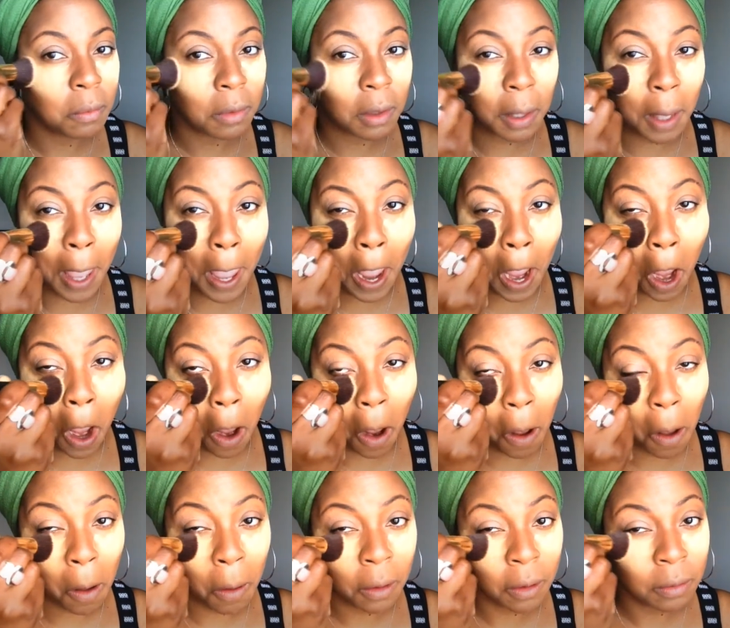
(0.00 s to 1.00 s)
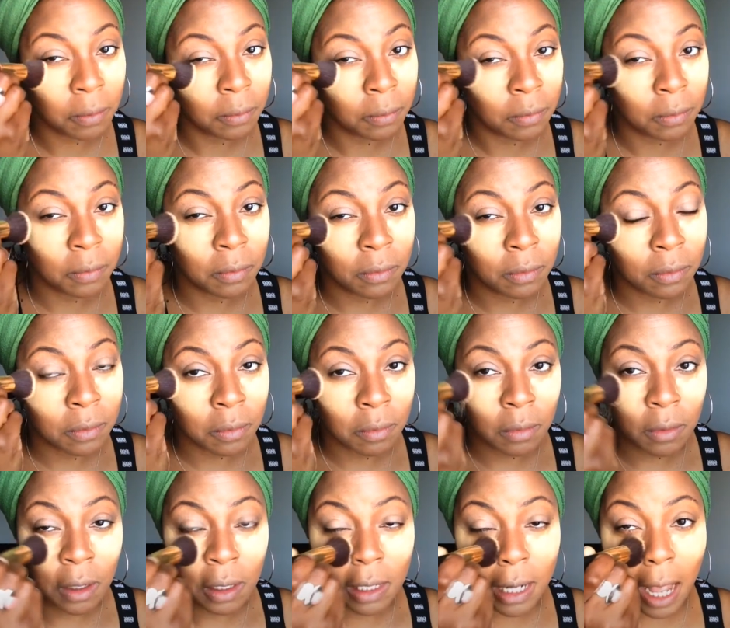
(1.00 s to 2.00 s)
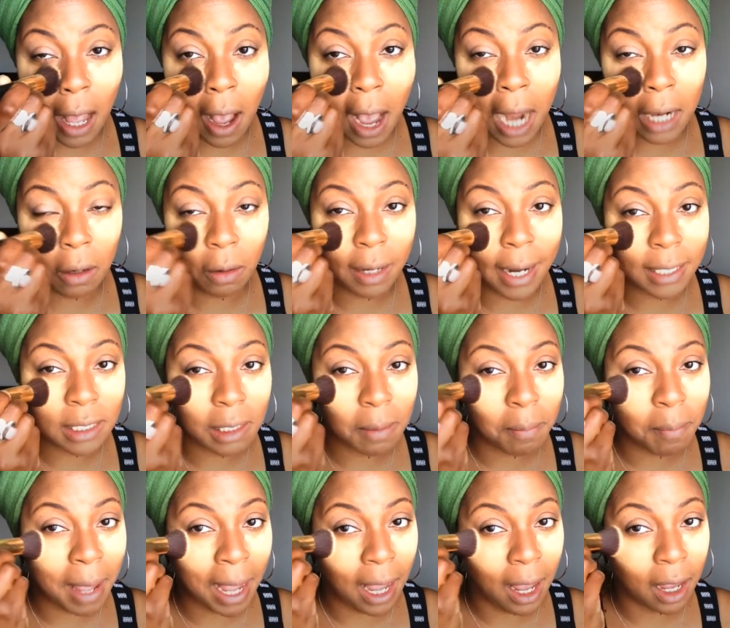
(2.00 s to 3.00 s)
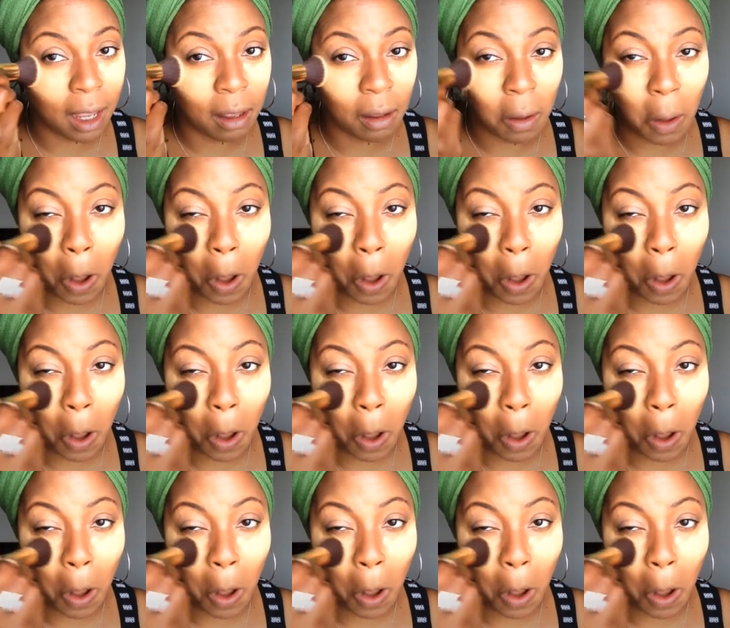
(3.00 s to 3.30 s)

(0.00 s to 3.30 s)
Okay. Now, I don't like to bake,